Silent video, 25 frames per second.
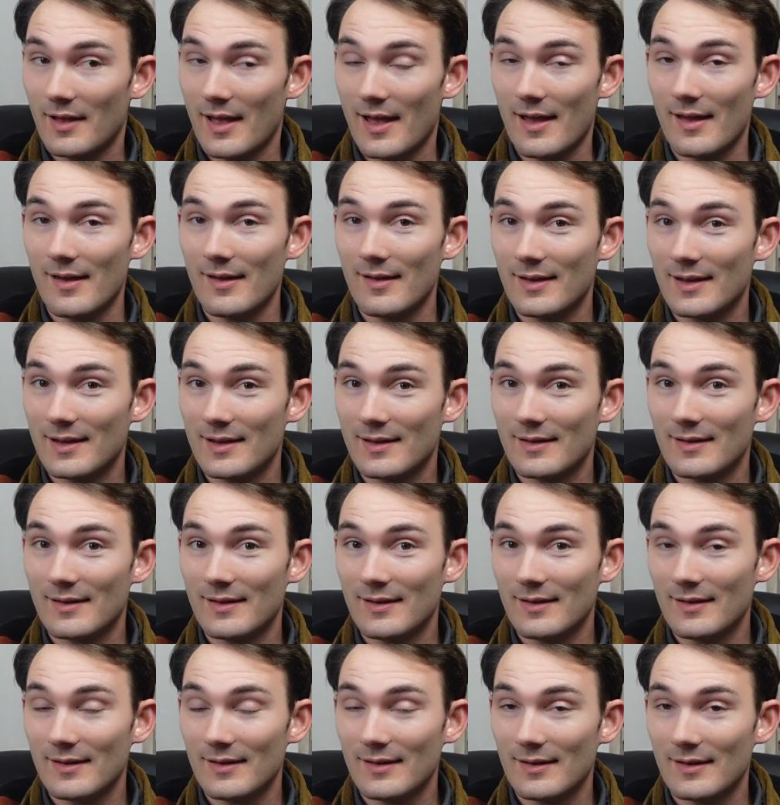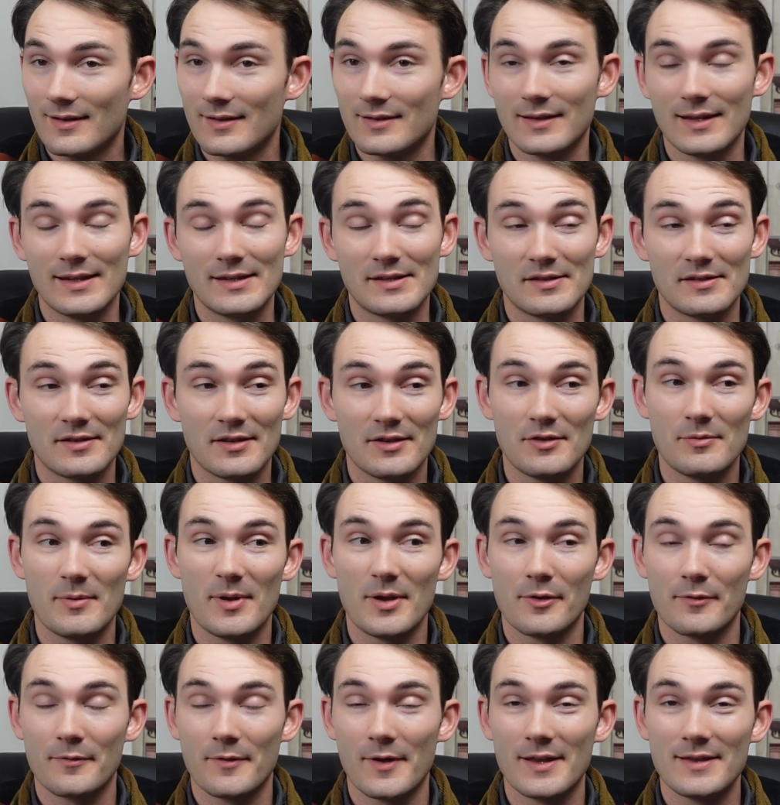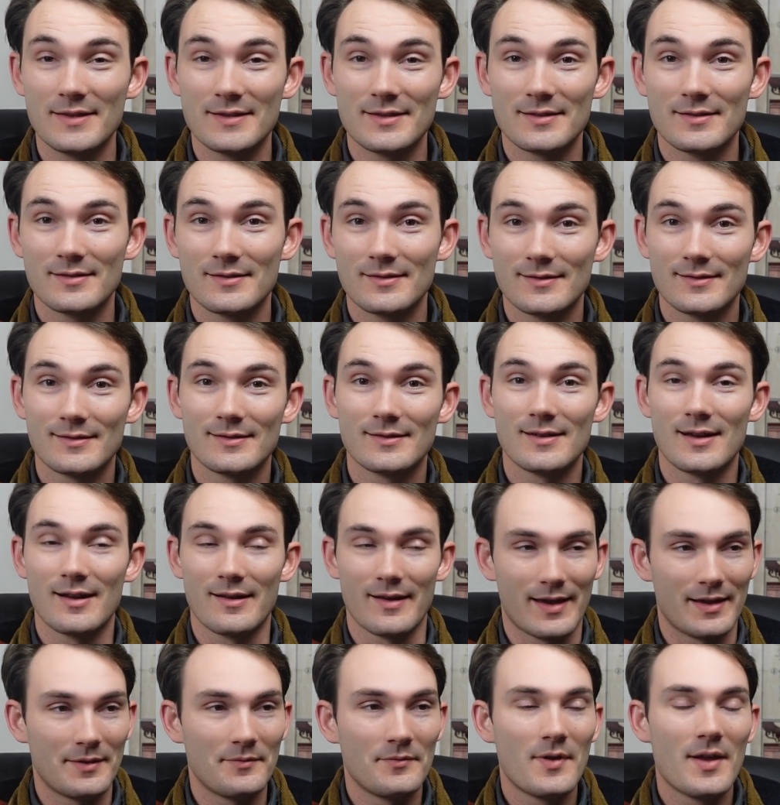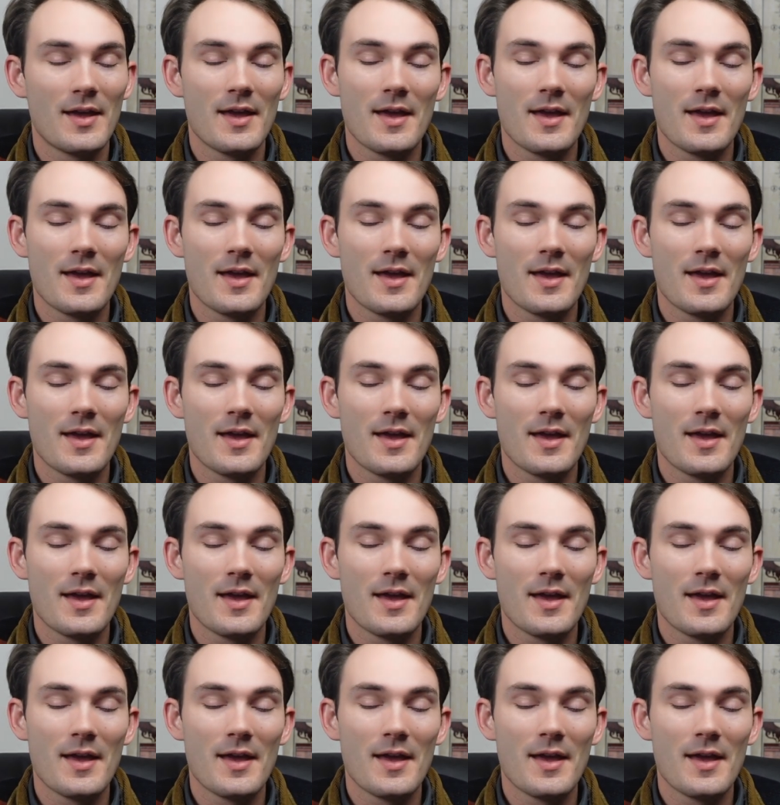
Eh? At least until you meet your friends. All right.